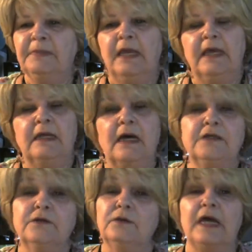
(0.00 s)
And I
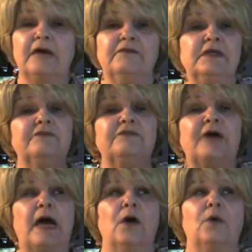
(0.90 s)
don't have enough
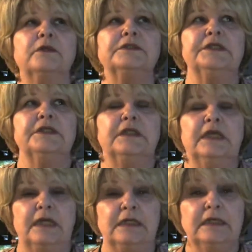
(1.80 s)
hours in the
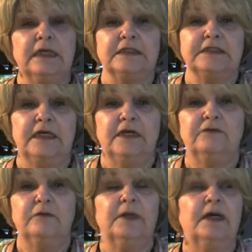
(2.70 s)
day to get to
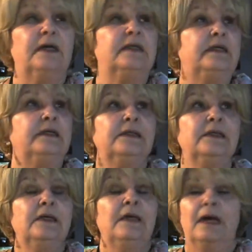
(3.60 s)
everybody.
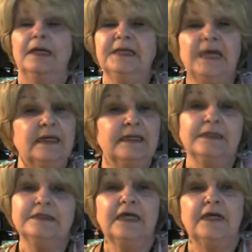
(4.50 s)
I can't
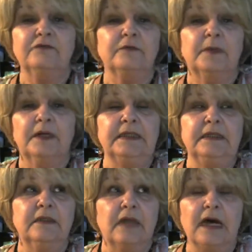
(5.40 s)
get to everybody
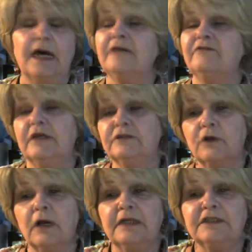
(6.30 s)
live. I
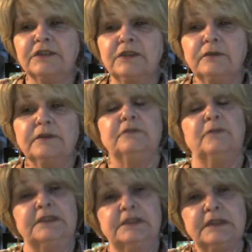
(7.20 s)
try to as
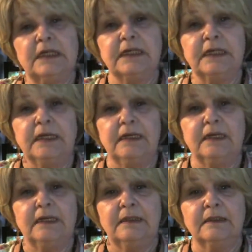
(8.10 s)
much as I
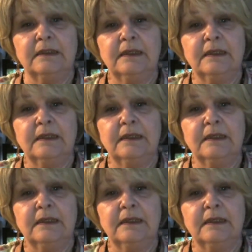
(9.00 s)
can.